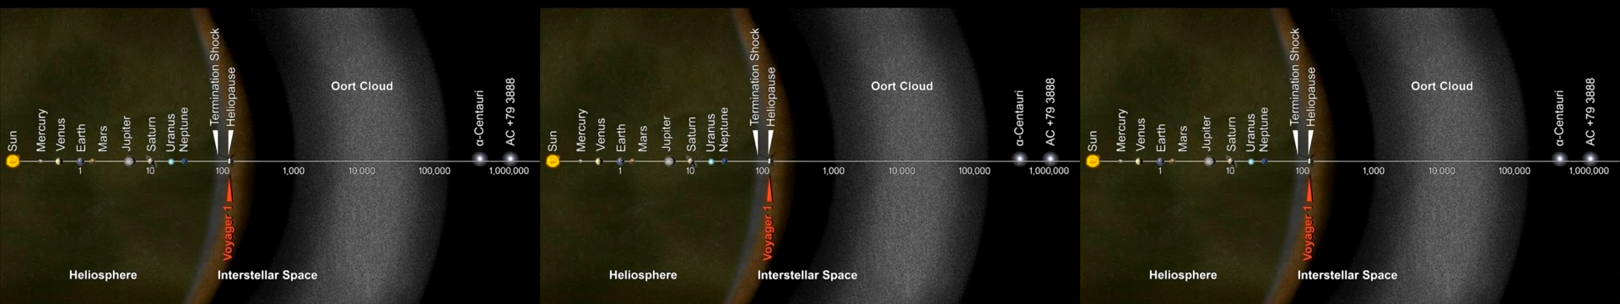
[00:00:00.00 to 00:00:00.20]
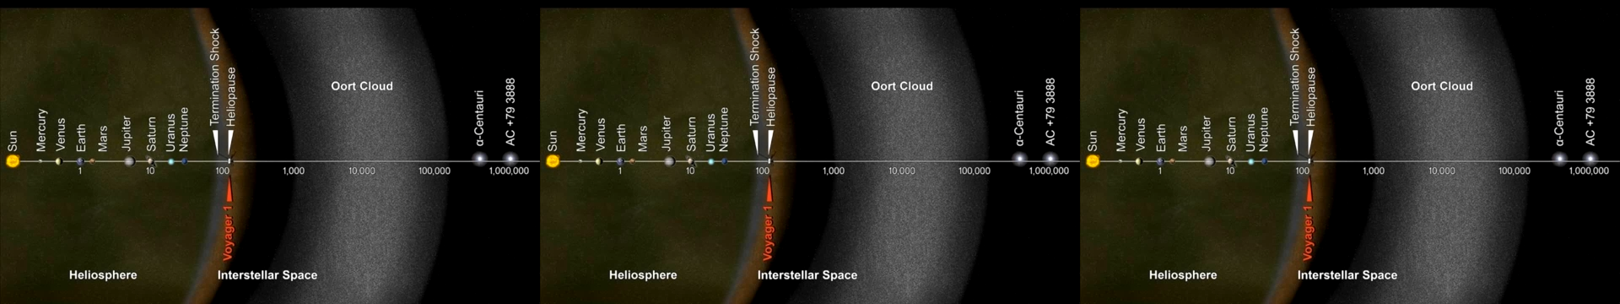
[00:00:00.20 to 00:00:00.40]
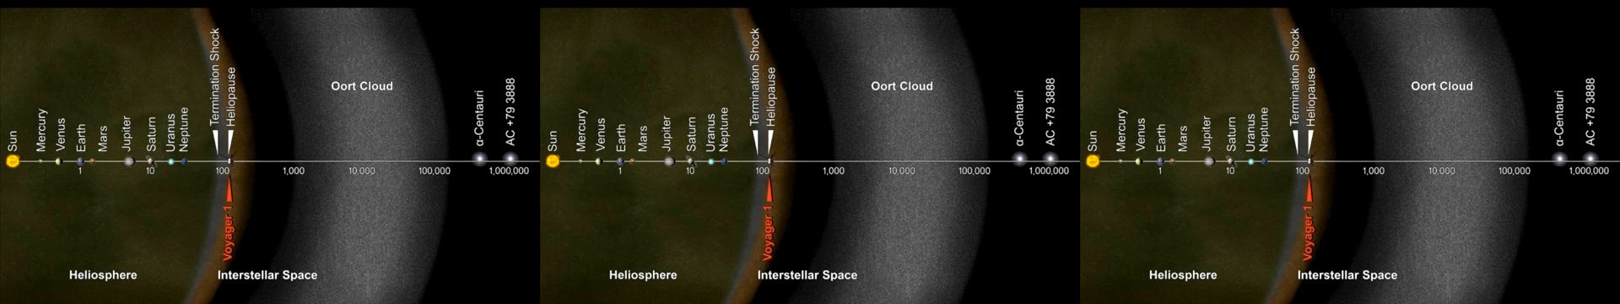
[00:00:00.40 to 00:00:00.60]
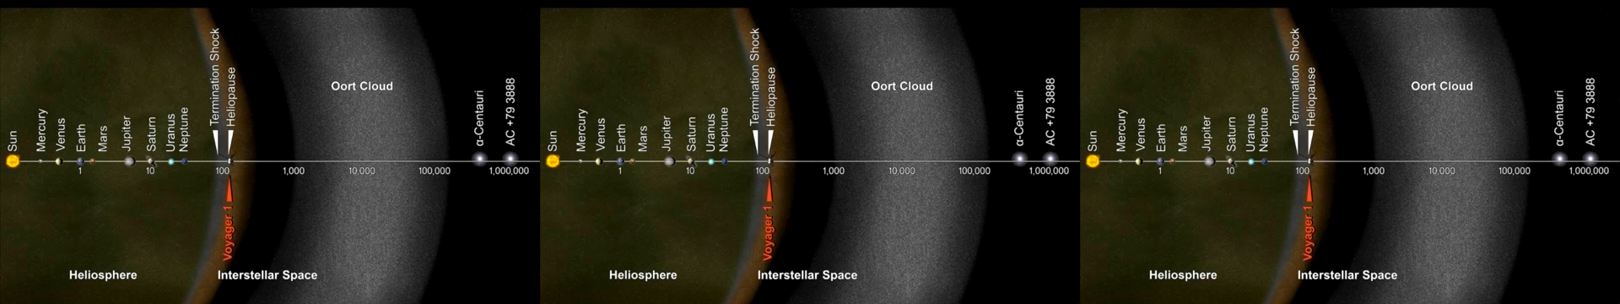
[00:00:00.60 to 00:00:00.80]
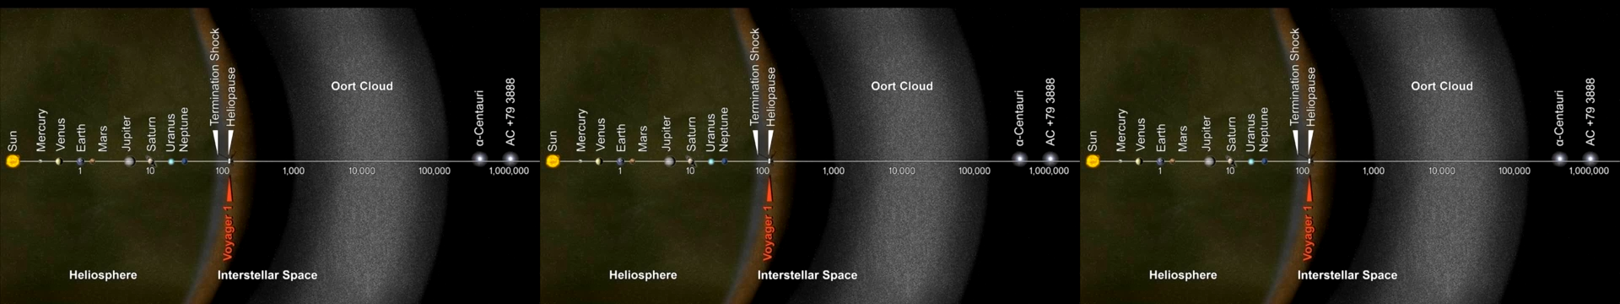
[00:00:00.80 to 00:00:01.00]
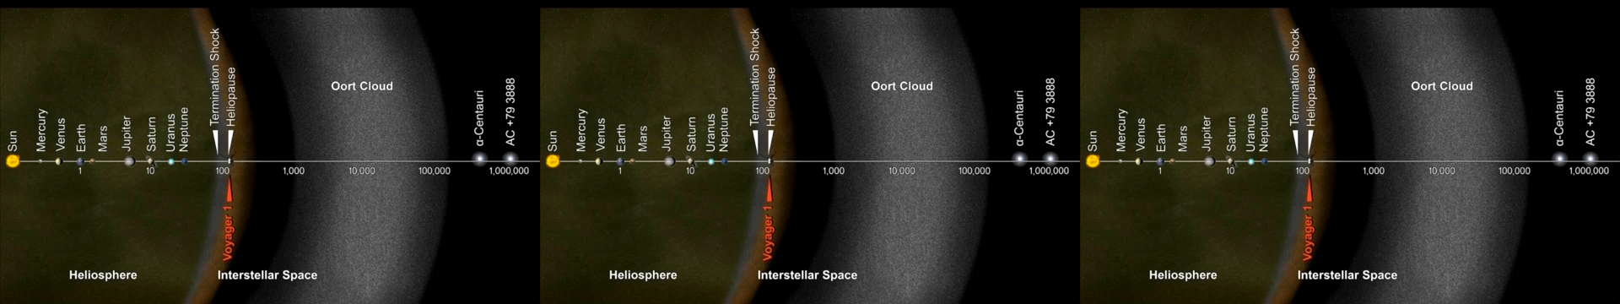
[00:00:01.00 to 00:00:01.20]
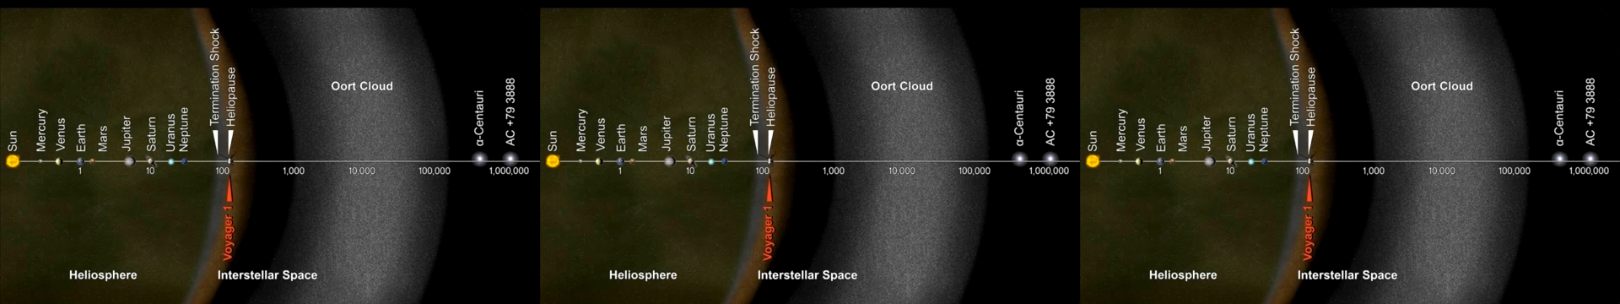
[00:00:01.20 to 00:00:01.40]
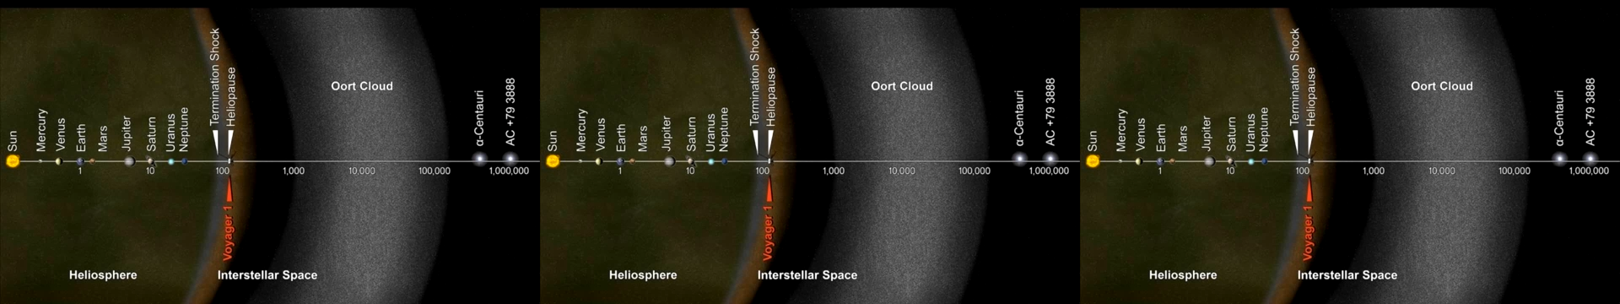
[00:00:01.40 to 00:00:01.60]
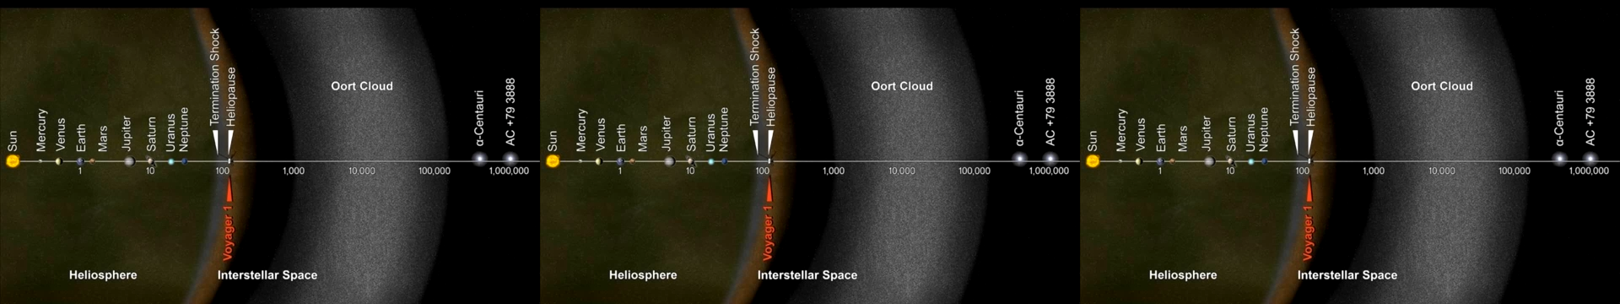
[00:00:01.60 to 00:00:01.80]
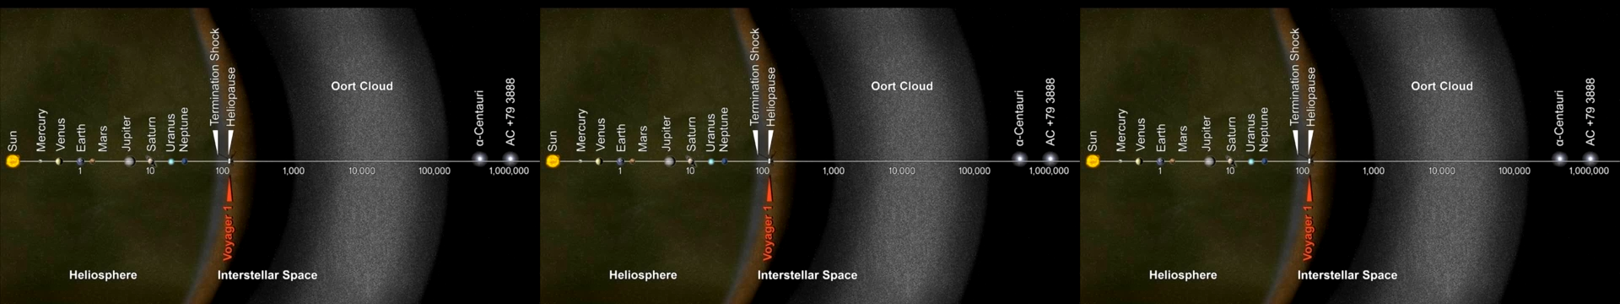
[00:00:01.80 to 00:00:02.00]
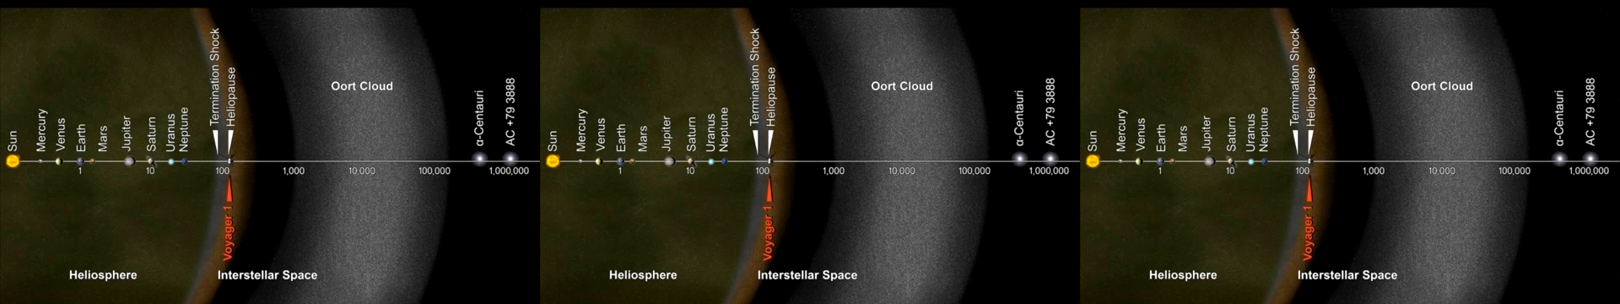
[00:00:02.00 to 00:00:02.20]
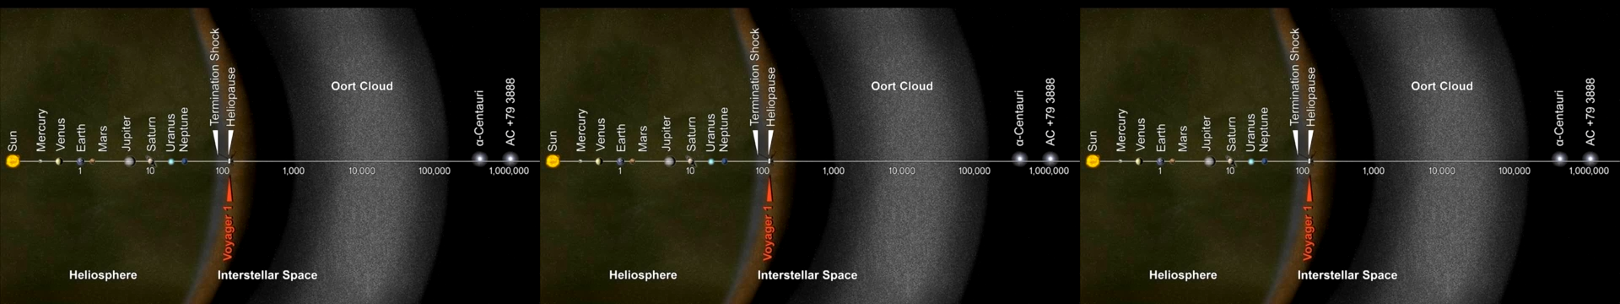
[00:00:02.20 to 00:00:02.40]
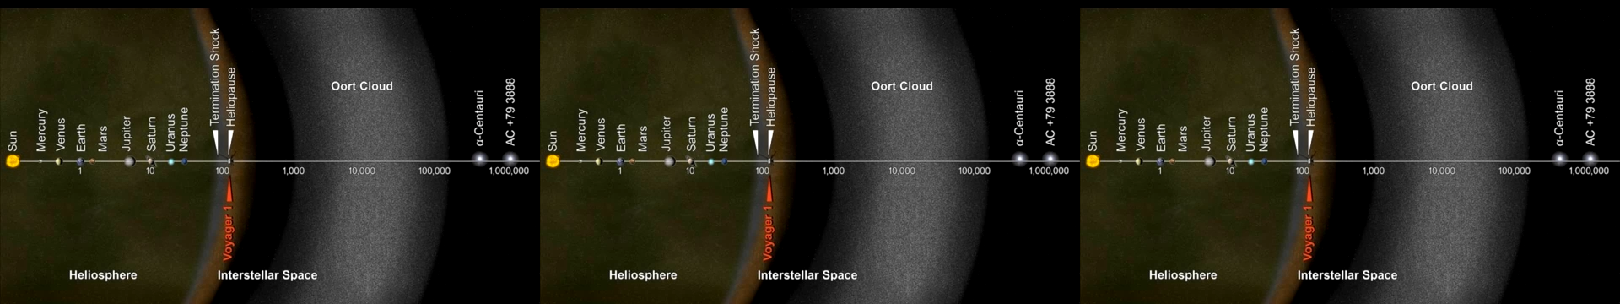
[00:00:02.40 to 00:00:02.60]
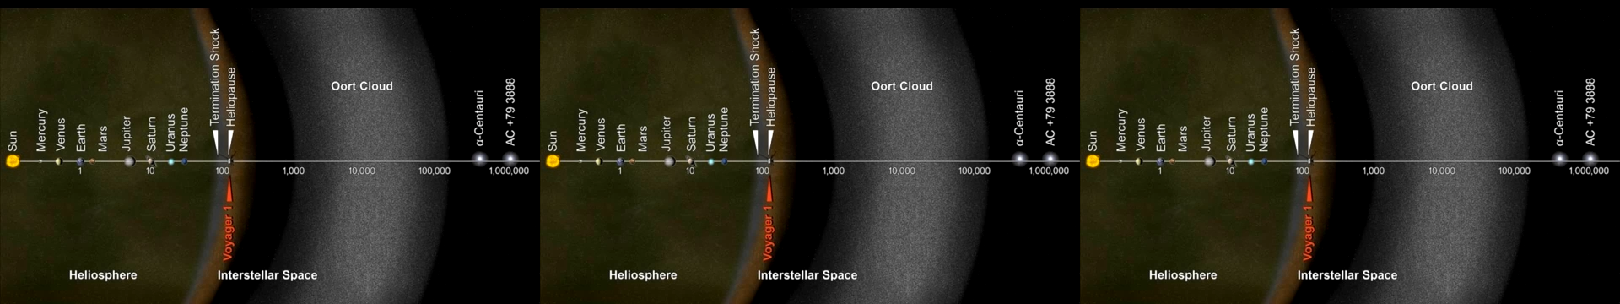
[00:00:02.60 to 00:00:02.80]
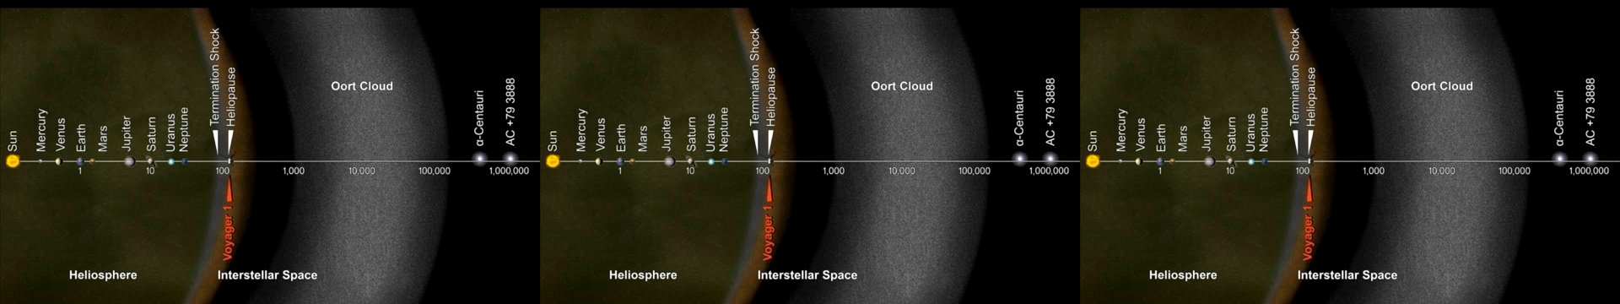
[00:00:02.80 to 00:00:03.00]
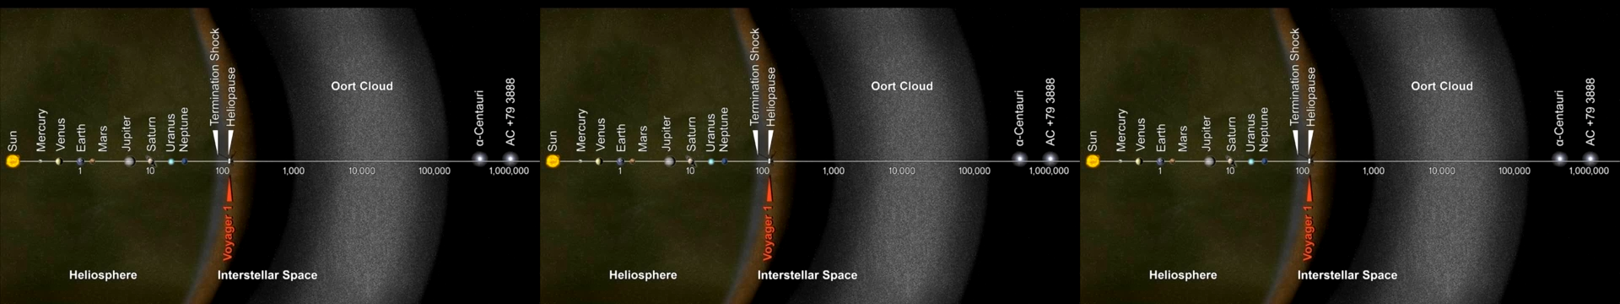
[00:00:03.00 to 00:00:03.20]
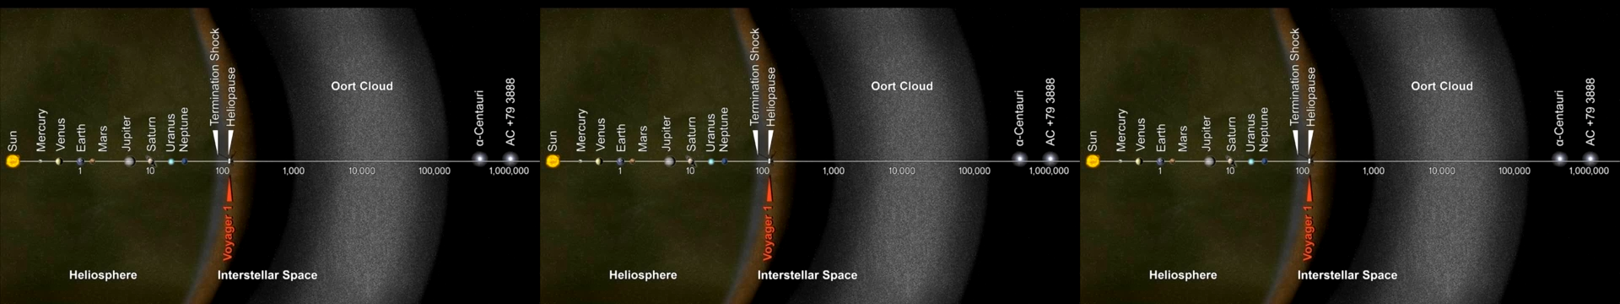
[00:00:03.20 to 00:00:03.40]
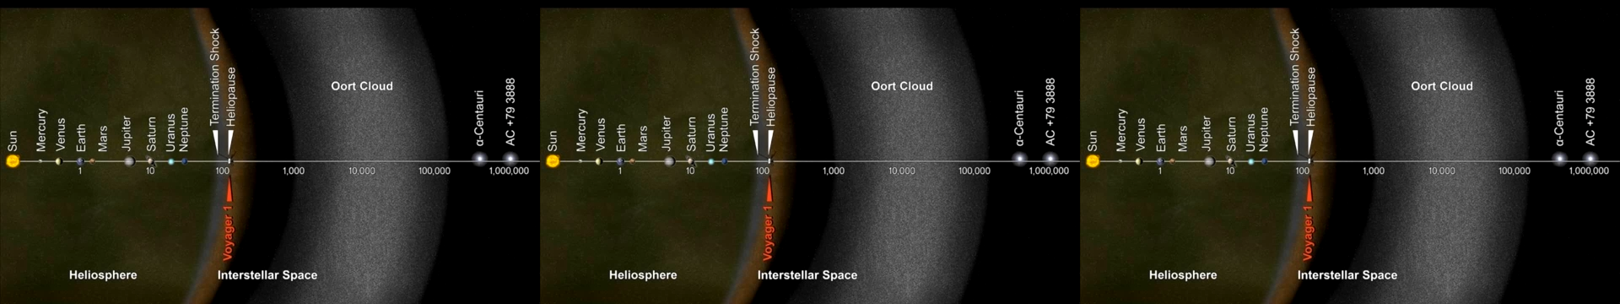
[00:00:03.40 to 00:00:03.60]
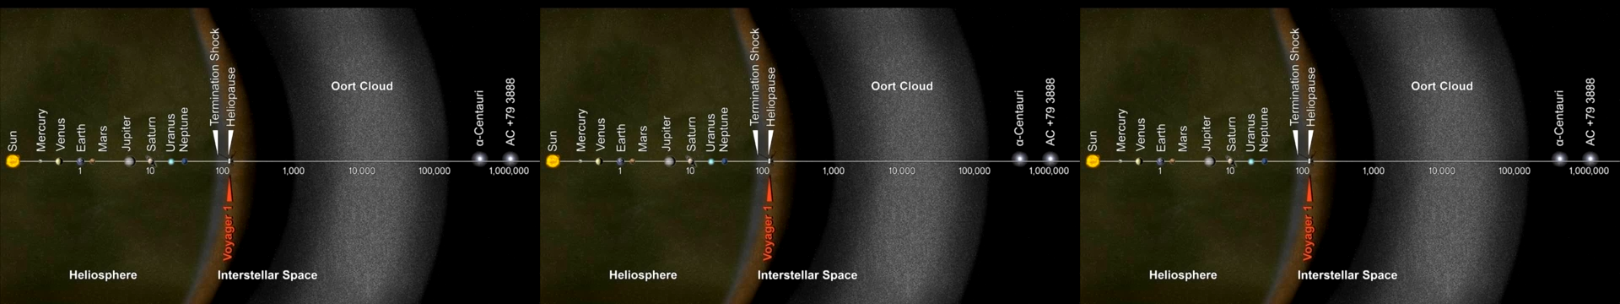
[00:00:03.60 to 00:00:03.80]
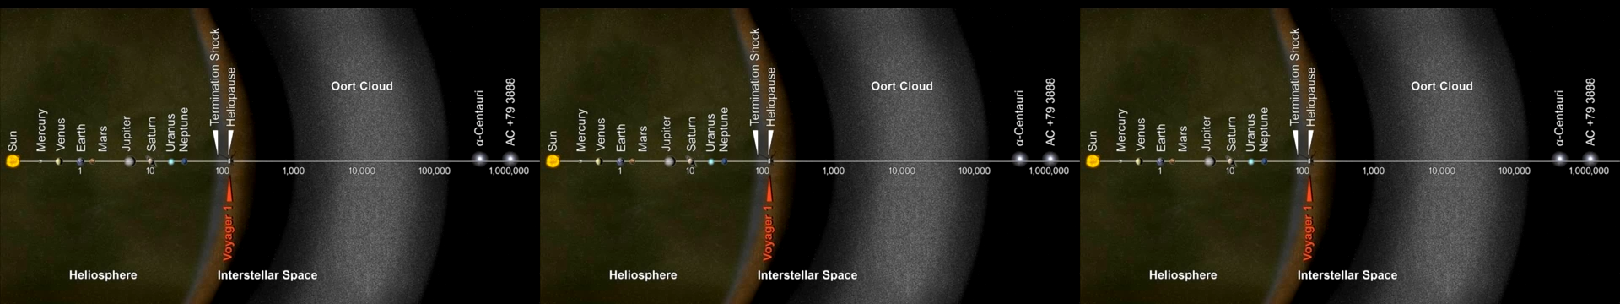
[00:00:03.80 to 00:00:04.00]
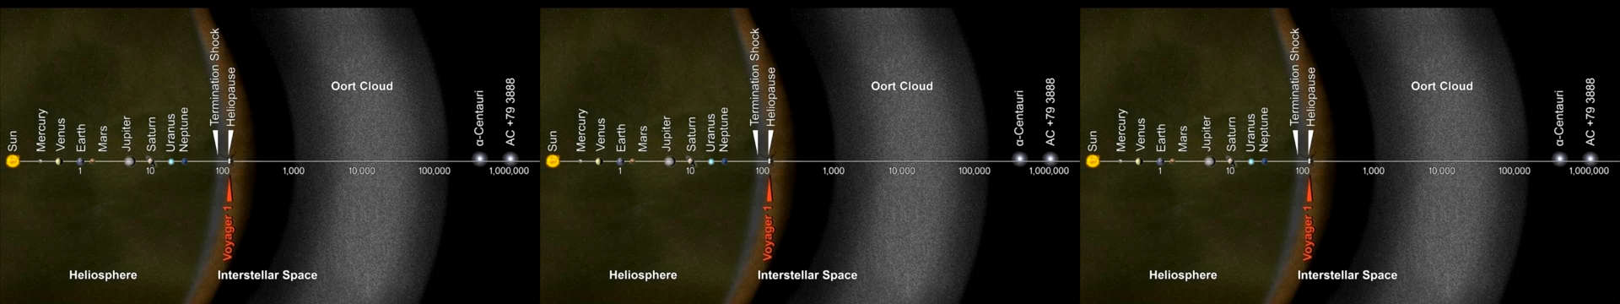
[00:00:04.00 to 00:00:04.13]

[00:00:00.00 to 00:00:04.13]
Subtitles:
No face is visible, so there are no lips to read.